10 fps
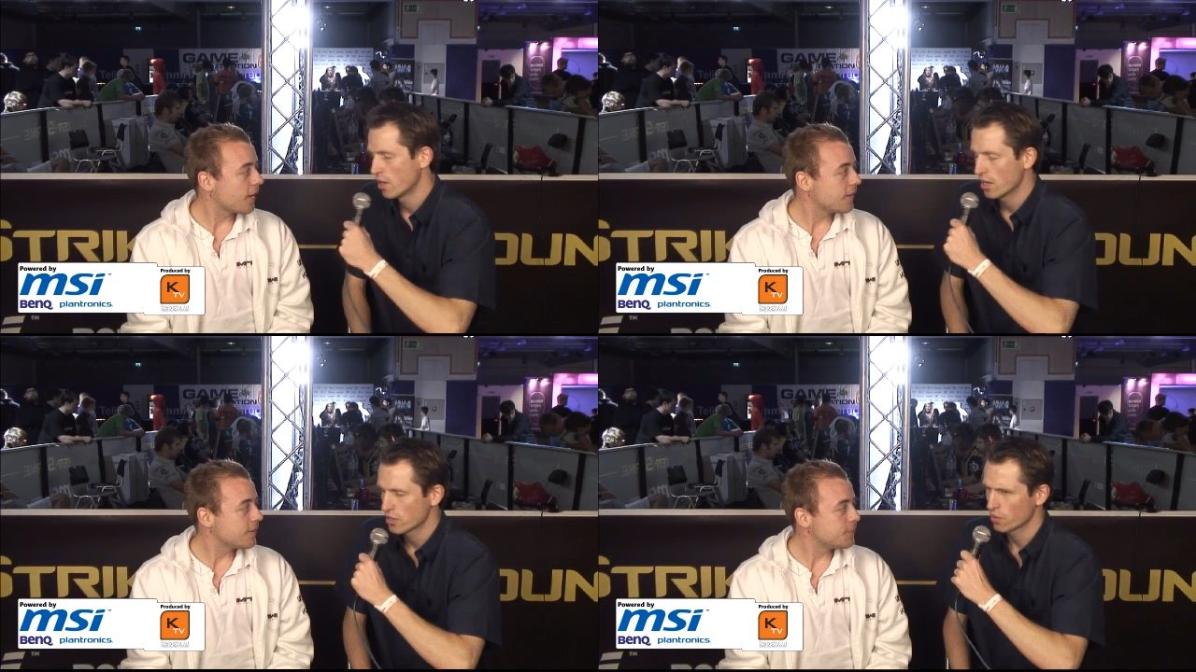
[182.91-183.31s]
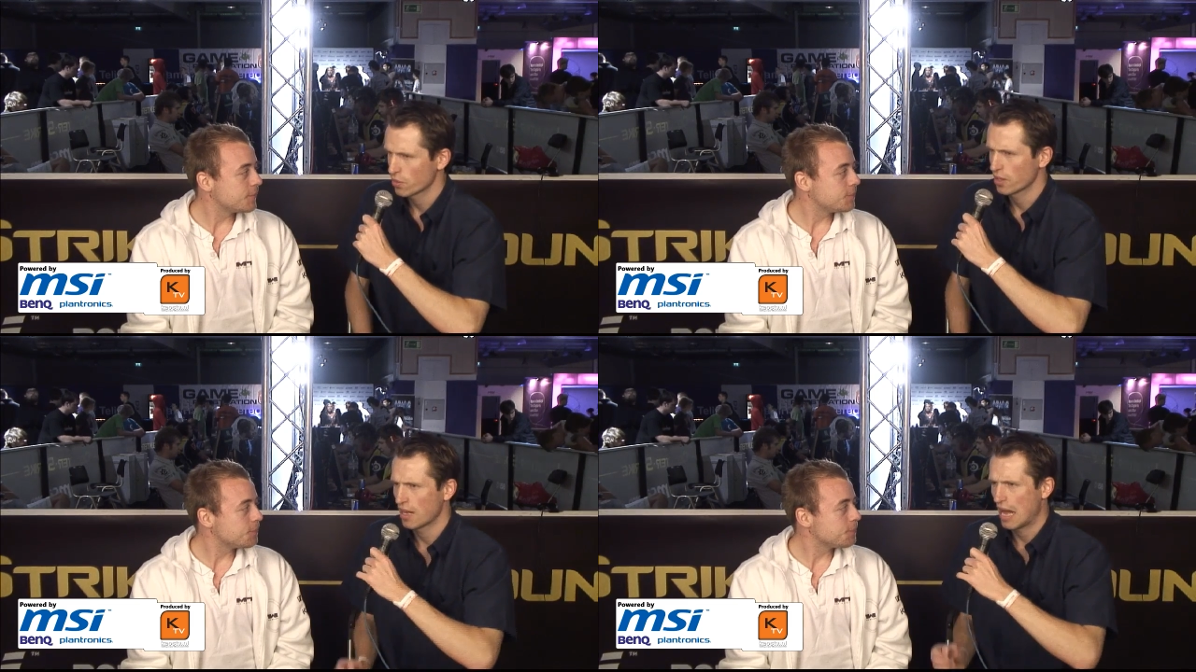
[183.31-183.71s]
Speaker 1: So
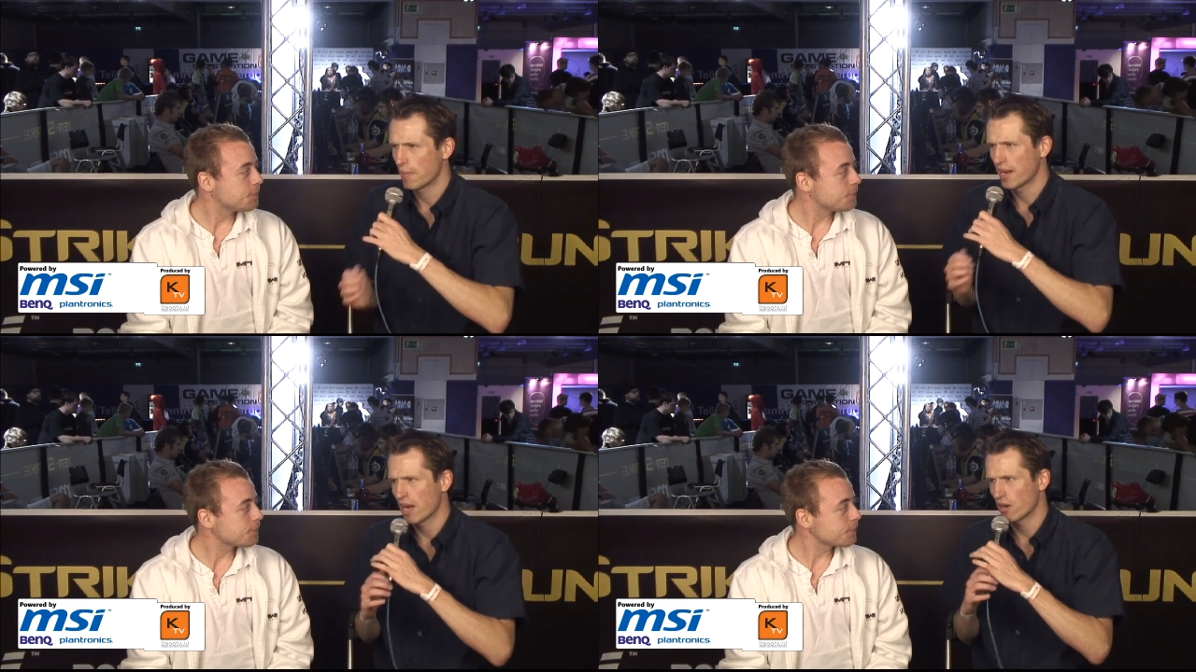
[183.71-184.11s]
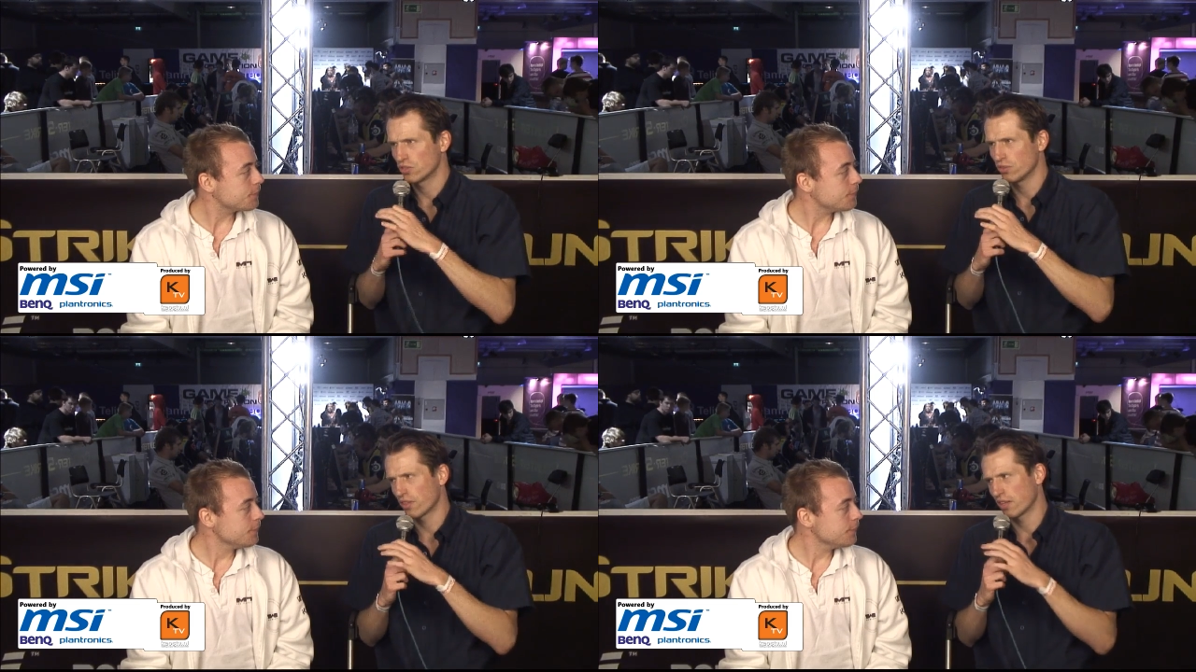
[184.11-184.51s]
uh, how many hours
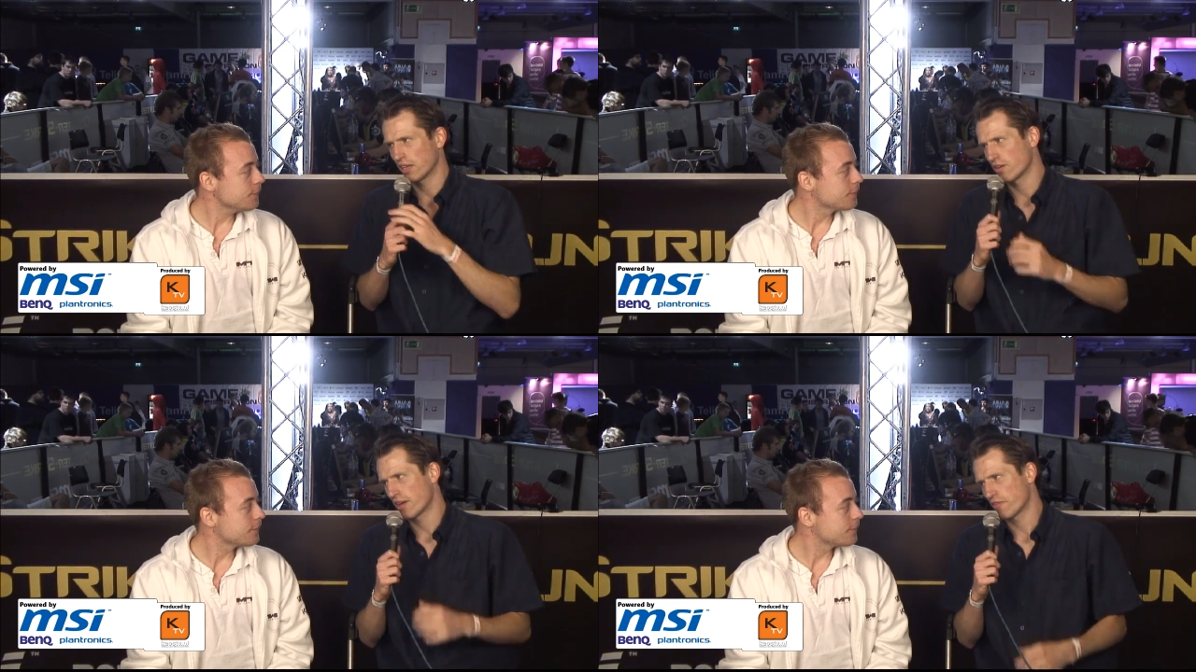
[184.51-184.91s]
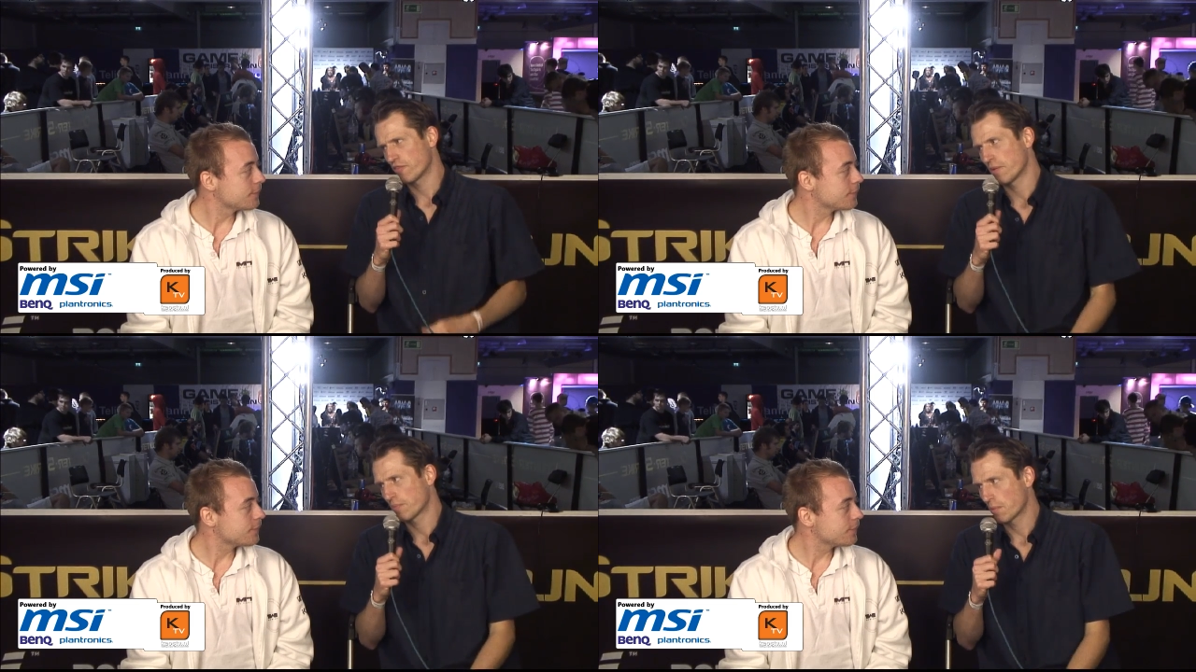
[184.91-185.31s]
do you think you have
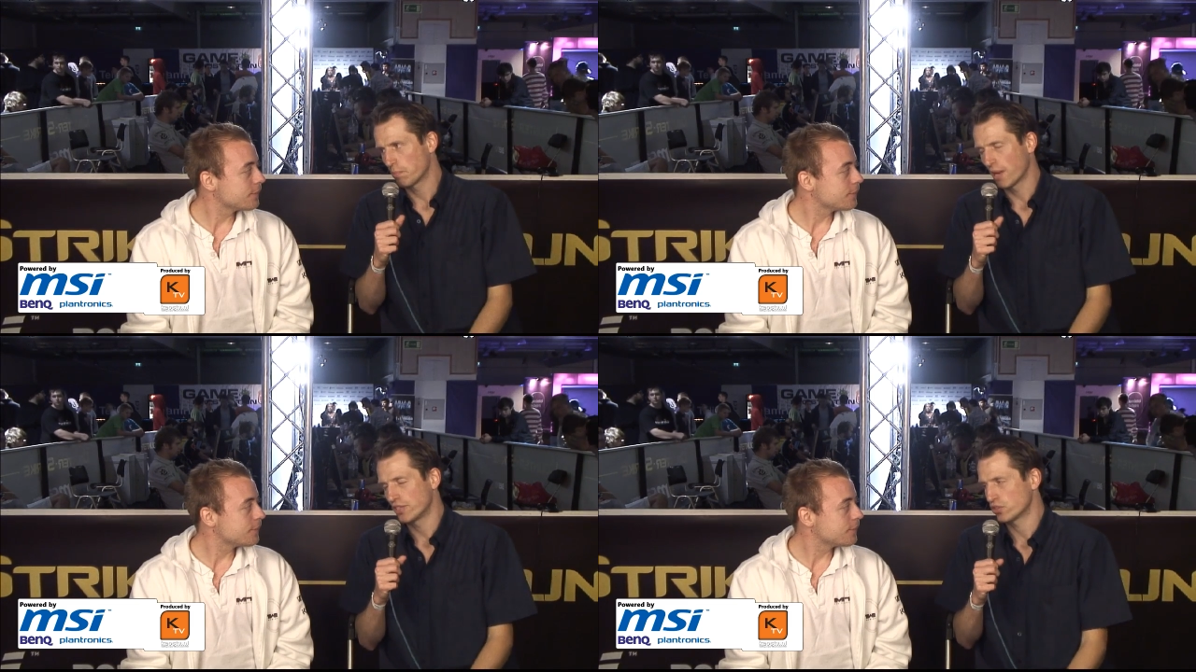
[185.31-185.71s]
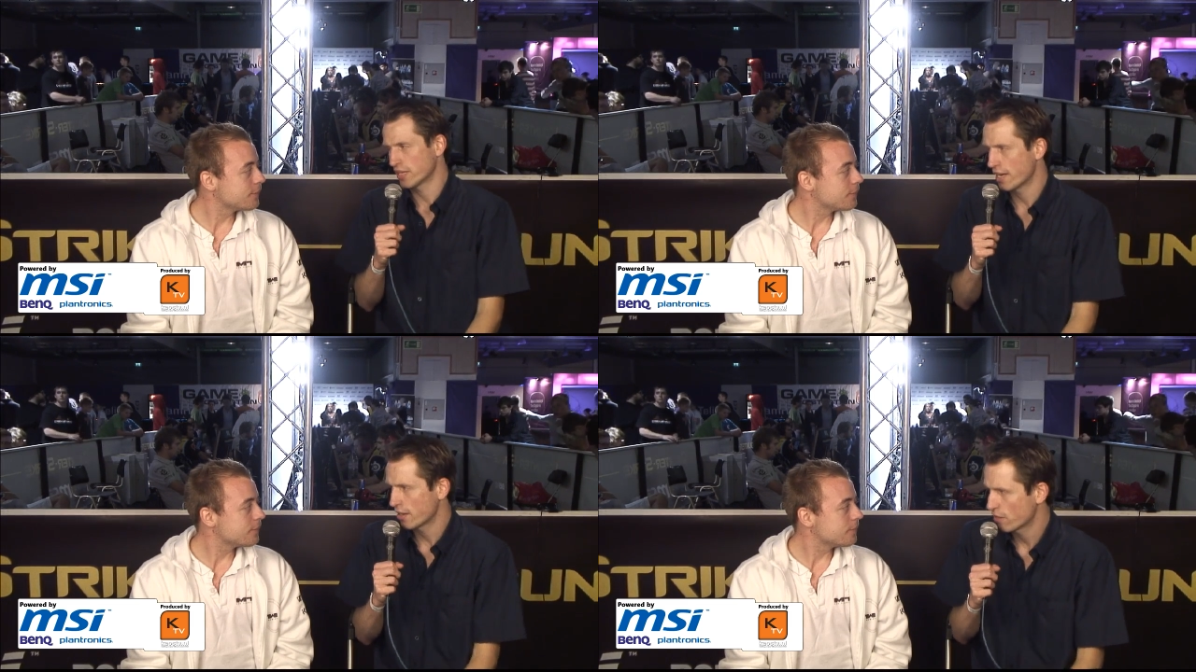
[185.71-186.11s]
uh, played
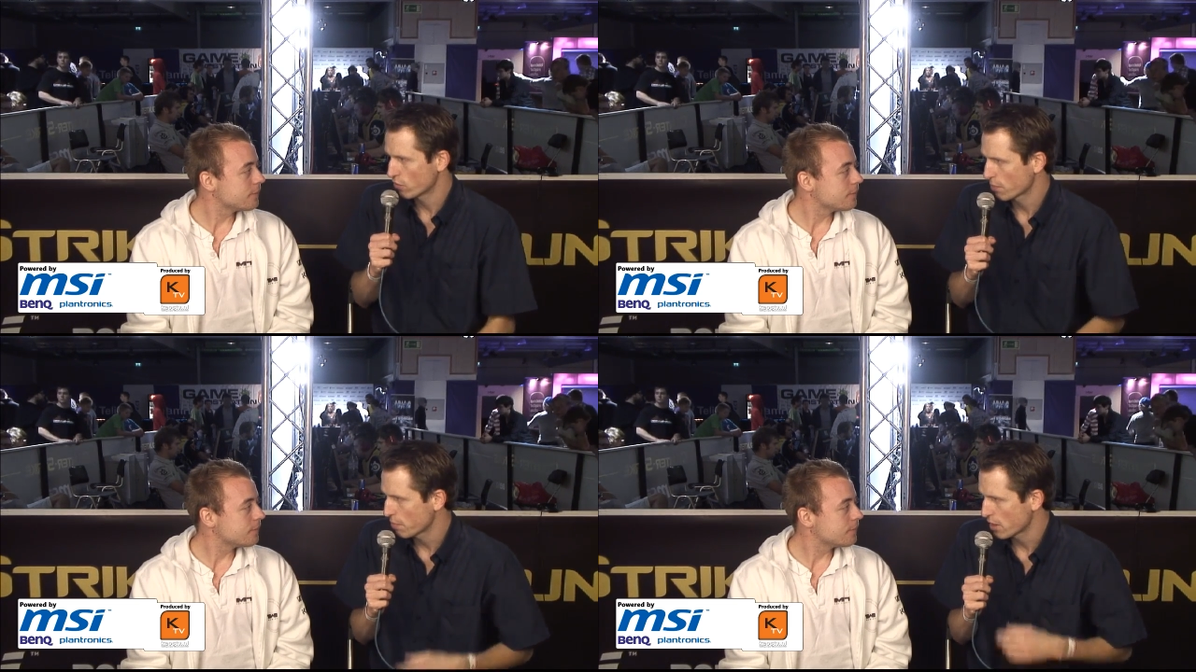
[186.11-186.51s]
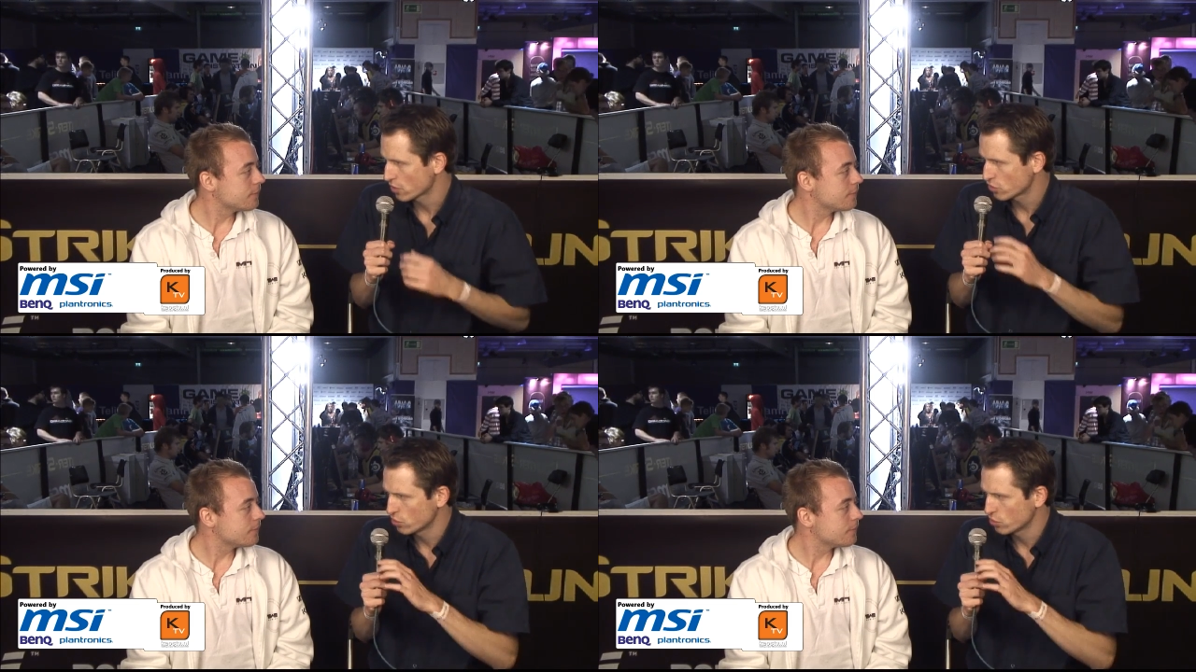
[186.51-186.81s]
together for the past two